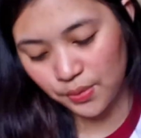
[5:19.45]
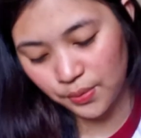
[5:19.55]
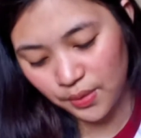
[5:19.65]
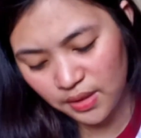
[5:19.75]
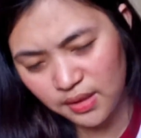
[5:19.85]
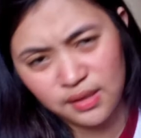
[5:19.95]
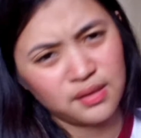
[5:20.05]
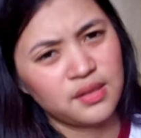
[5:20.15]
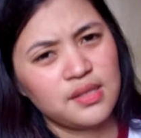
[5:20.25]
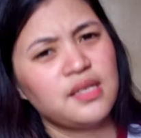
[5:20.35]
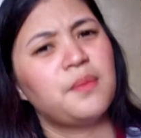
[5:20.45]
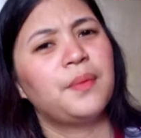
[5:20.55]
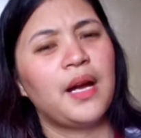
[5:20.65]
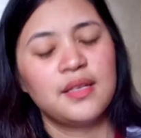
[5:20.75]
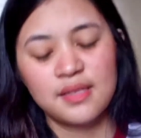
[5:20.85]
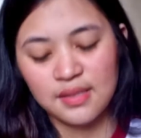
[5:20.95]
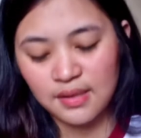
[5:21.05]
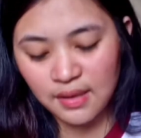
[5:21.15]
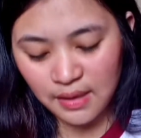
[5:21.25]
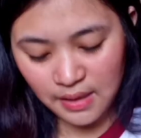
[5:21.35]
So, I think they're the same
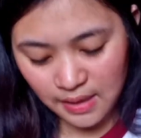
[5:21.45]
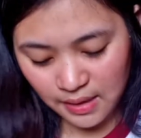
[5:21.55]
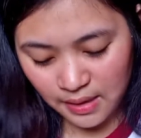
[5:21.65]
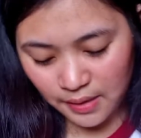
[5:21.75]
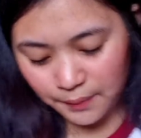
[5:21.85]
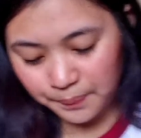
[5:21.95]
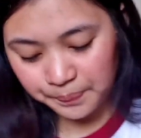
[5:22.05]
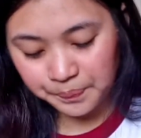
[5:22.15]
price. Yeah.